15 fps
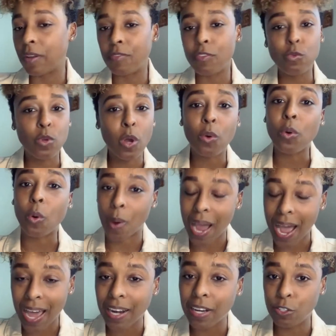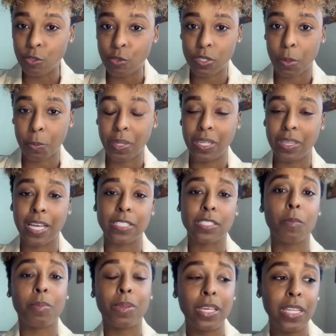If you don't know how to do something, that's
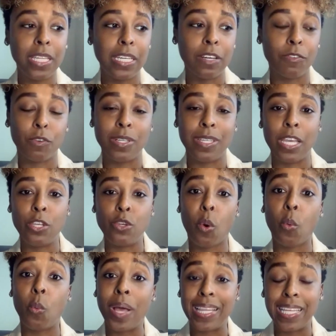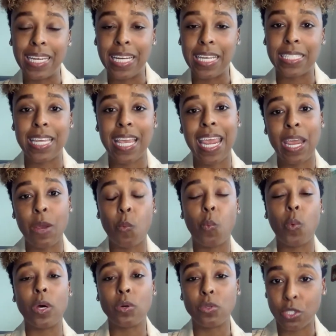completely different than your willingness and
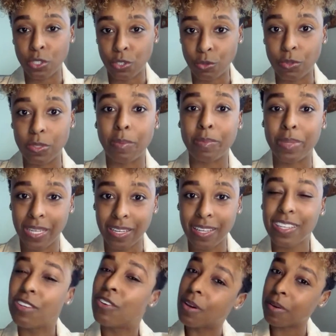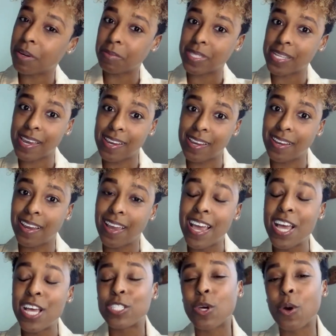will to do something. You get what I'm saying?
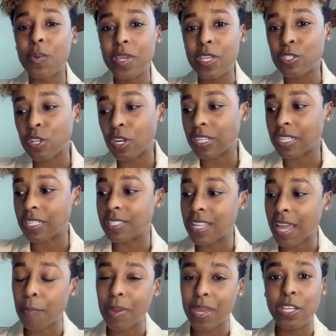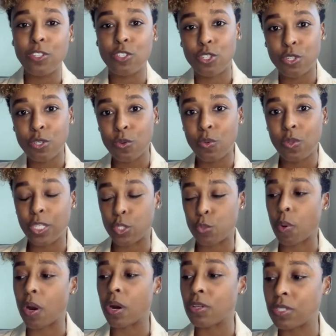So when you start to step into this
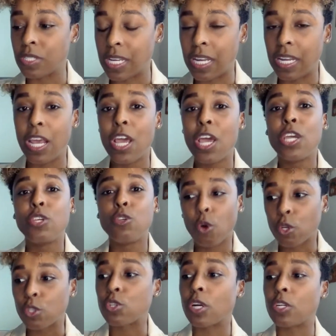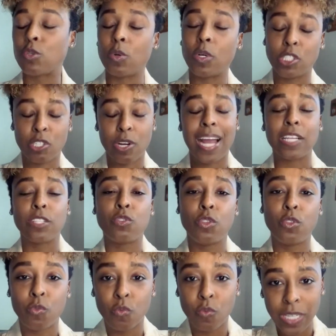person, you'll start to attract
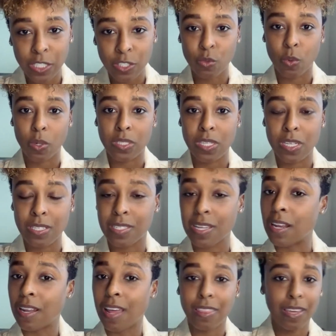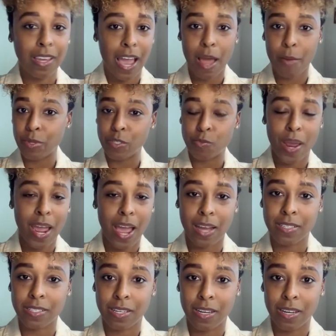the resources, and nothing happens by
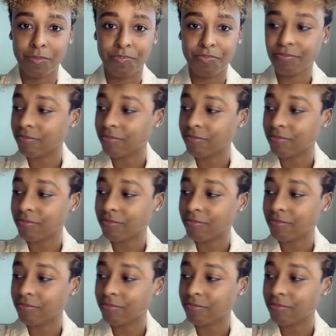accident.